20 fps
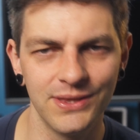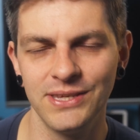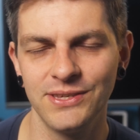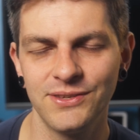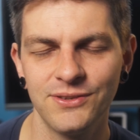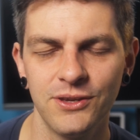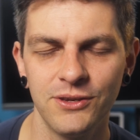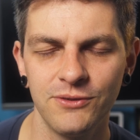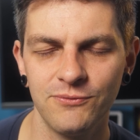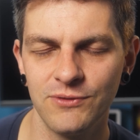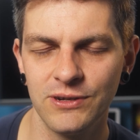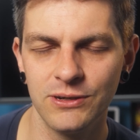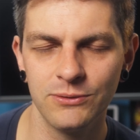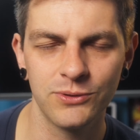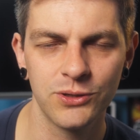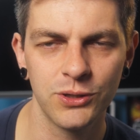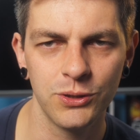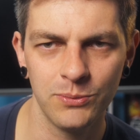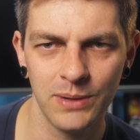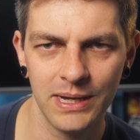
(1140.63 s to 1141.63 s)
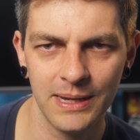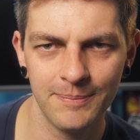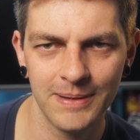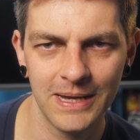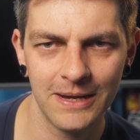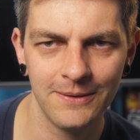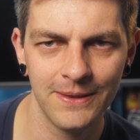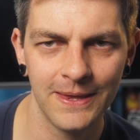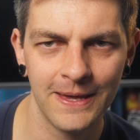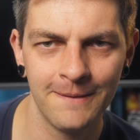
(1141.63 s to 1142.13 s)
There's no real two-way
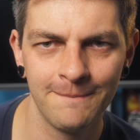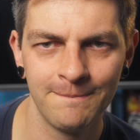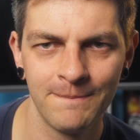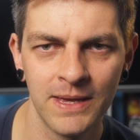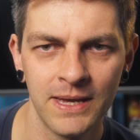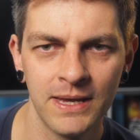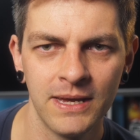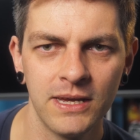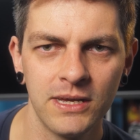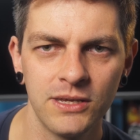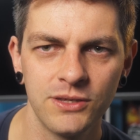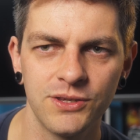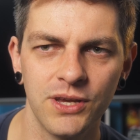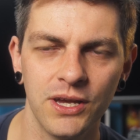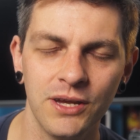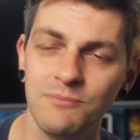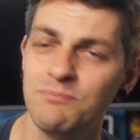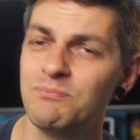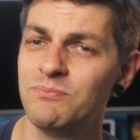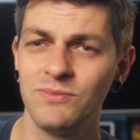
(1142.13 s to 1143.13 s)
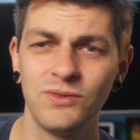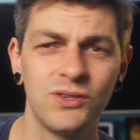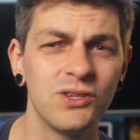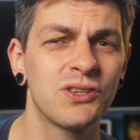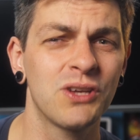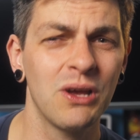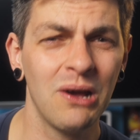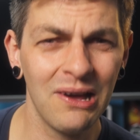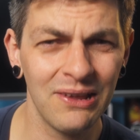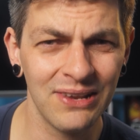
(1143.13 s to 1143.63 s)
about that. So
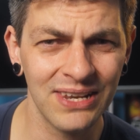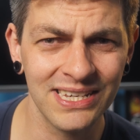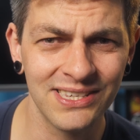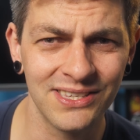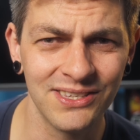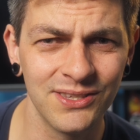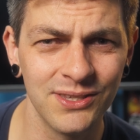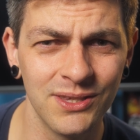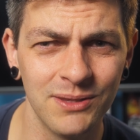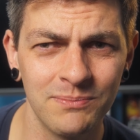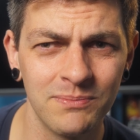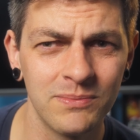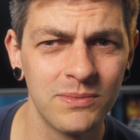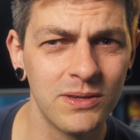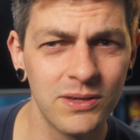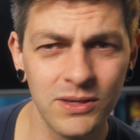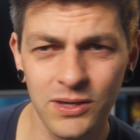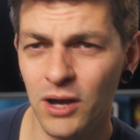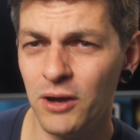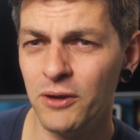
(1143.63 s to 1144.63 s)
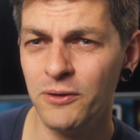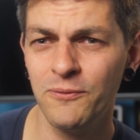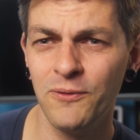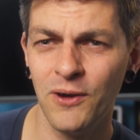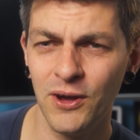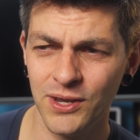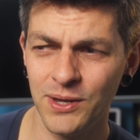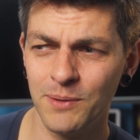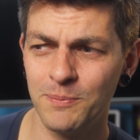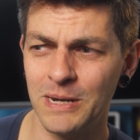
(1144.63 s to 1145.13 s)
just go out and listen to them. Go
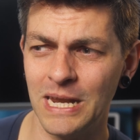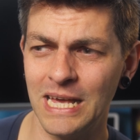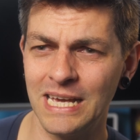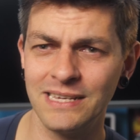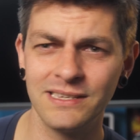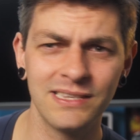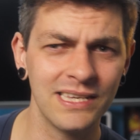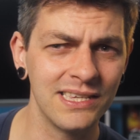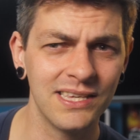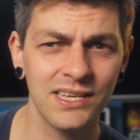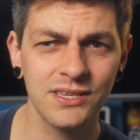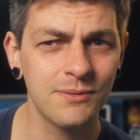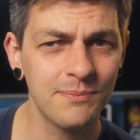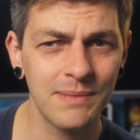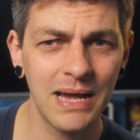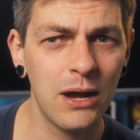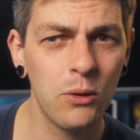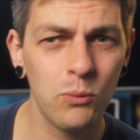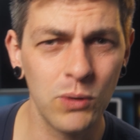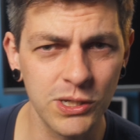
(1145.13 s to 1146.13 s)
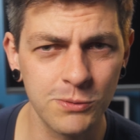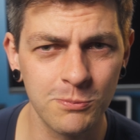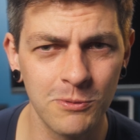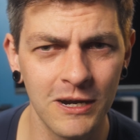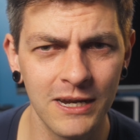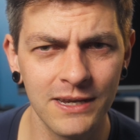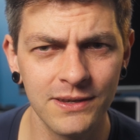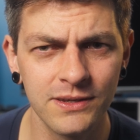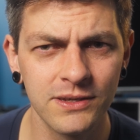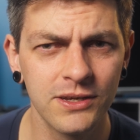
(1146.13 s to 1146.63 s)
find a place. It doesn't matter which
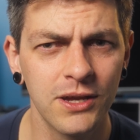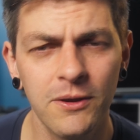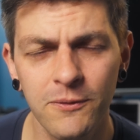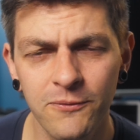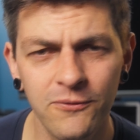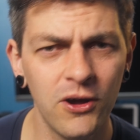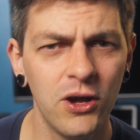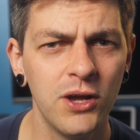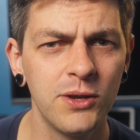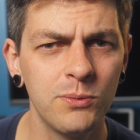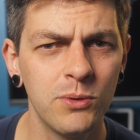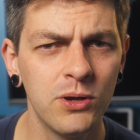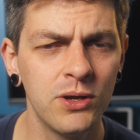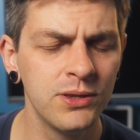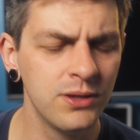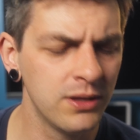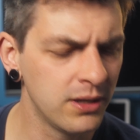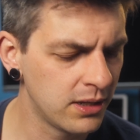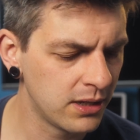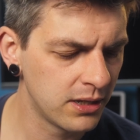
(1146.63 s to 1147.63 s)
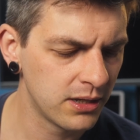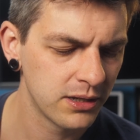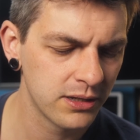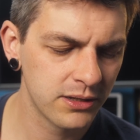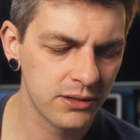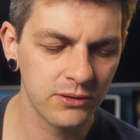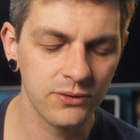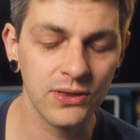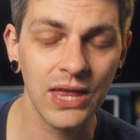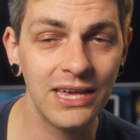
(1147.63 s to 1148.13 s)
brand. Go find one
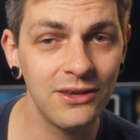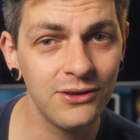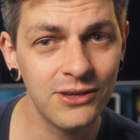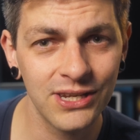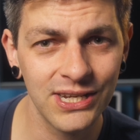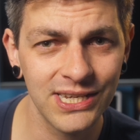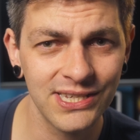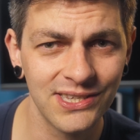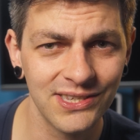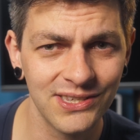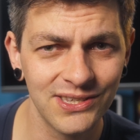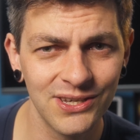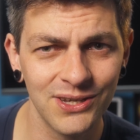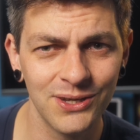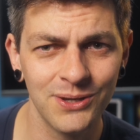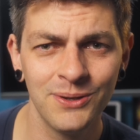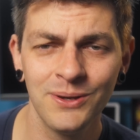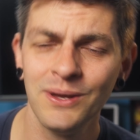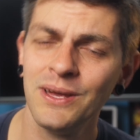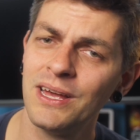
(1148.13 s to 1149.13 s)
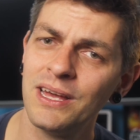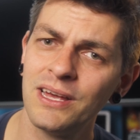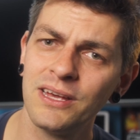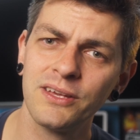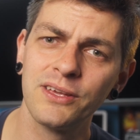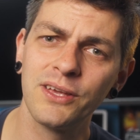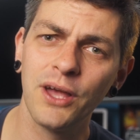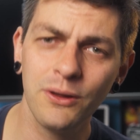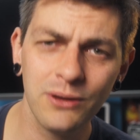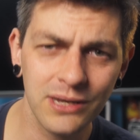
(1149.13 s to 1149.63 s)
that you can listen to.
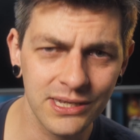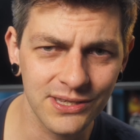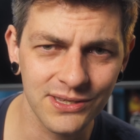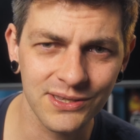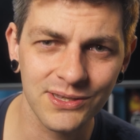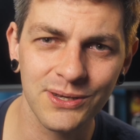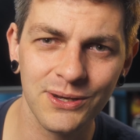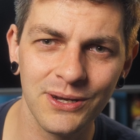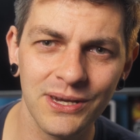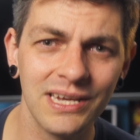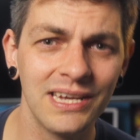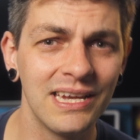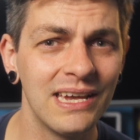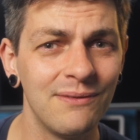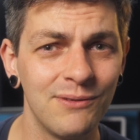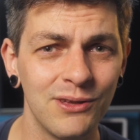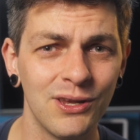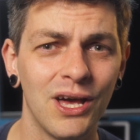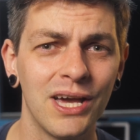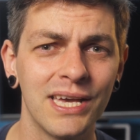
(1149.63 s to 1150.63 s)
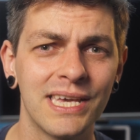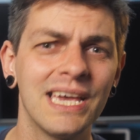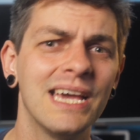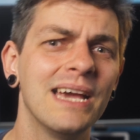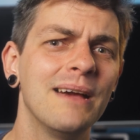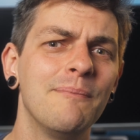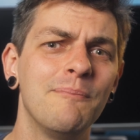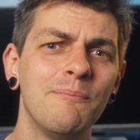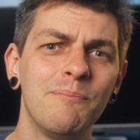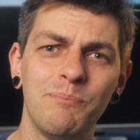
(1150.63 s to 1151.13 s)
Go listen to it. If you like
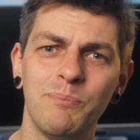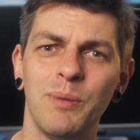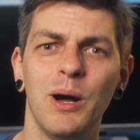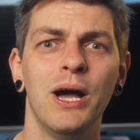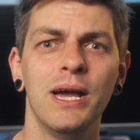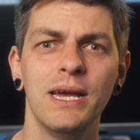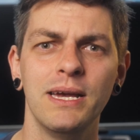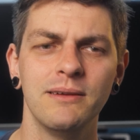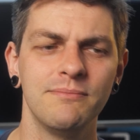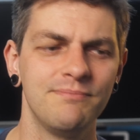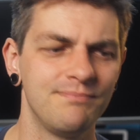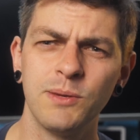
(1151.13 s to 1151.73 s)
it, buy it.